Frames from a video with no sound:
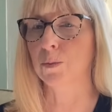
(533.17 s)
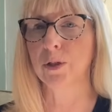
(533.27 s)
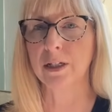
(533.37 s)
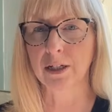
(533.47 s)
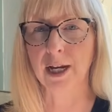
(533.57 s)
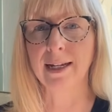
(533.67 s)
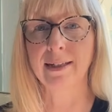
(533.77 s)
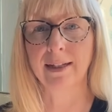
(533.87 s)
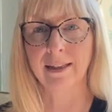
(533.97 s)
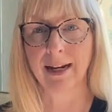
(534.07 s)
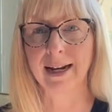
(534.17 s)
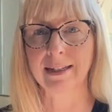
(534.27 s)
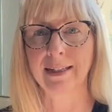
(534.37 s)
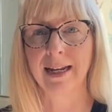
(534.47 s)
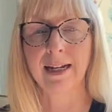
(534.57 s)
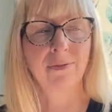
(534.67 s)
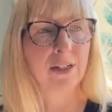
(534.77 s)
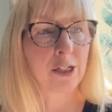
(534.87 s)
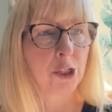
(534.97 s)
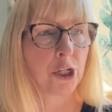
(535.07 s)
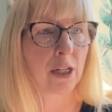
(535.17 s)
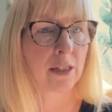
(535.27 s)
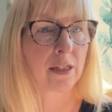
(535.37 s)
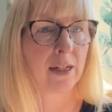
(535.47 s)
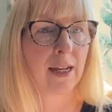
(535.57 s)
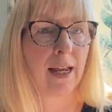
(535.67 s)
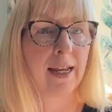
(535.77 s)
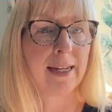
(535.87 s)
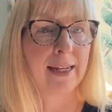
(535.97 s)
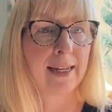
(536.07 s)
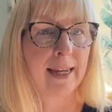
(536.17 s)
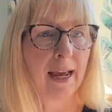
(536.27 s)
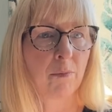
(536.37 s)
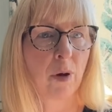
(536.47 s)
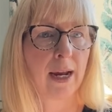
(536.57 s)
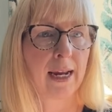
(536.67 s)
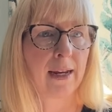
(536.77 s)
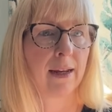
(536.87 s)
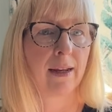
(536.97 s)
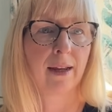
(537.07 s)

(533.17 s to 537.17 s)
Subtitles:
always just chasing the next thing. If I just get my